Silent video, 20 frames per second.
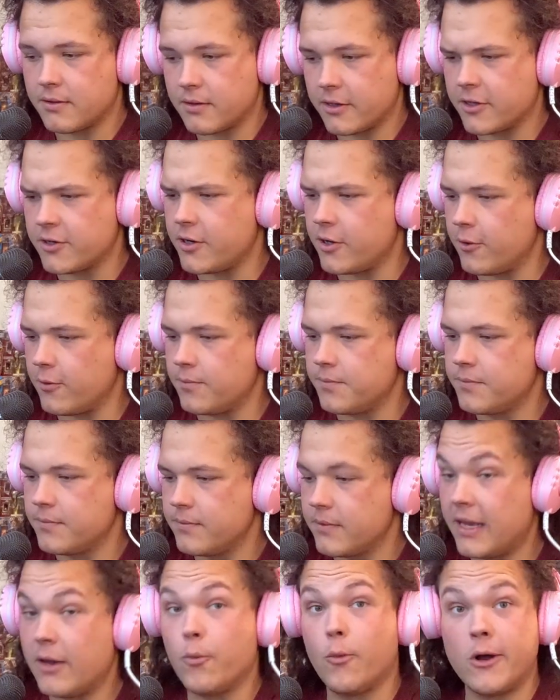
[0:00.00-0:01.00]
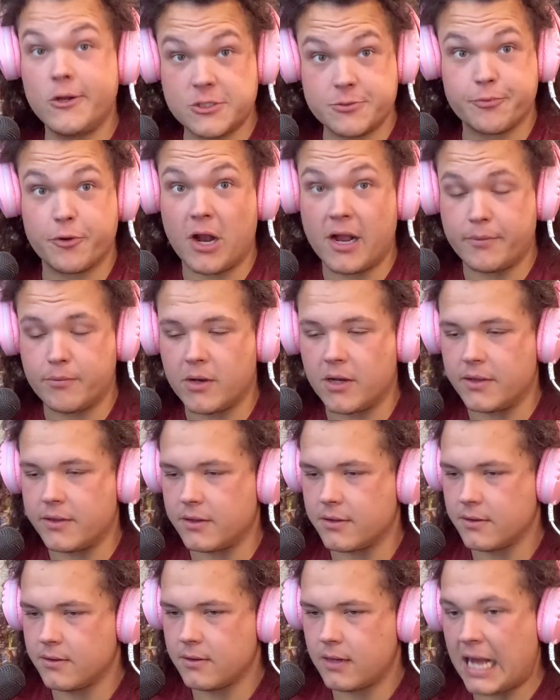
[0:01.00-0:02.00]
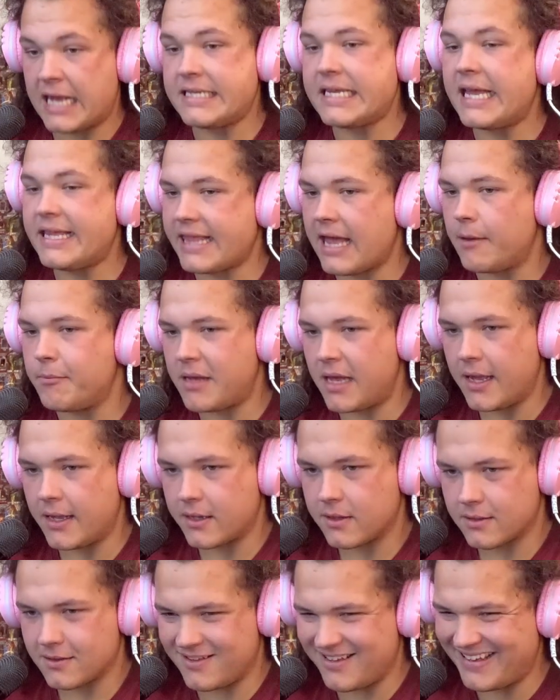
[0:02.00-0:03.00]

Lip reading: Or no, it was Pride Month. I take that back.